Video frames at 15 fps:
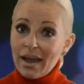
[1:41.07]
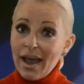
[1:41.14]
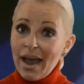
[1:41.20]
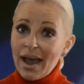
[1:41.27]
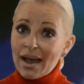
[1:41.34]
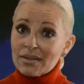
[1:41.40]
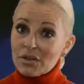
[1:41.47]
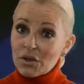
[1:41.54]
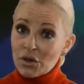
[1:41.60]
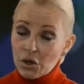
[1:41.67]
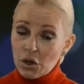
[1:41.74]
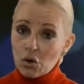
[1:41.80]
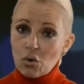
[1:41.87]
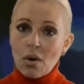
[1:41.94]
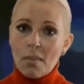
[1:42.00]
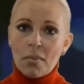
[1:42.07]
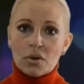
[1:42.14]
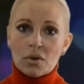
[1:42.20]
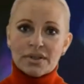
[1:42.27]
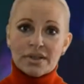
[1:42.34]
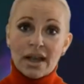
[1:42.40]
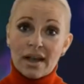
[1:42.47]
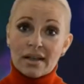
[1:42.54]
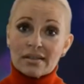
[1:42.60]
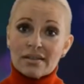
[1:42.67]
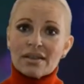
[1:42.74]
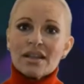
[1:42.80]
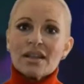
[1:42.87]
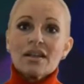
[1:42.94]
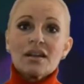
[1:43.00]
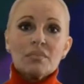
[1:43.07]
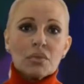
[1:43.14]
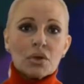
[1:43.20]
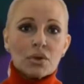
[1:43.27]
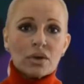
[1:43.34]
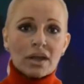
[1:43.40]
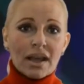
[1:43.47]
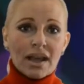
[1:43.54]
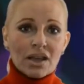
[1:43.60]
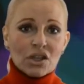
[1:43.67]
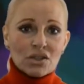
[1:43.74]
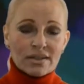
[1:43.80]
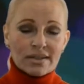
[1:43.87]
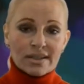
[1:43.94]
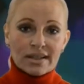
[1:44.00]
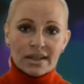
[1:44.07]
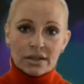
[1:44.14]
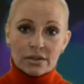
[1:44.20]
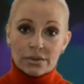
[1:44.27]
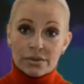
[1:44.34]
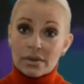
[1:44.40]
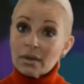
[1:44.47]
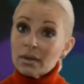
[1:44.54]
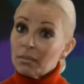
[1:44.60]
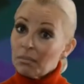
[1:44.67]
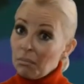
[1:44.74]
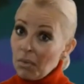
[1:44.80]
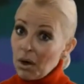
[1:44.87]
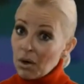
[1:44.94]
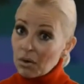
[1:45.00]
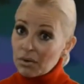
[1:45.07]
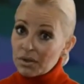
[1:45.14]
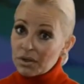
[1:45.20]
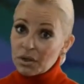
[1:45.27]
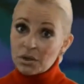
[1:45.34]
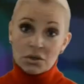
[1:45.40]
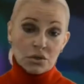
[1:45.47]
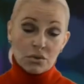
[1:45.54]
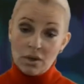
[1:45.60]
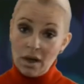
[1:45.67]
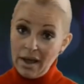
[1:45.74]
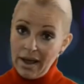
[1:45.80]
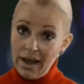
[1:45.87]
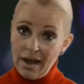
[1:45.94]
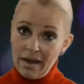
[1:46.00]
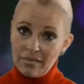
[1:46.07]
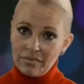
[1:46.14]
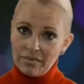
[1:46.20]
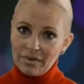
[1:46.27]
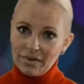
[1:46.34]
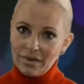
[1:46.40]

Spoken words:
as you possess the communication skills most do not have.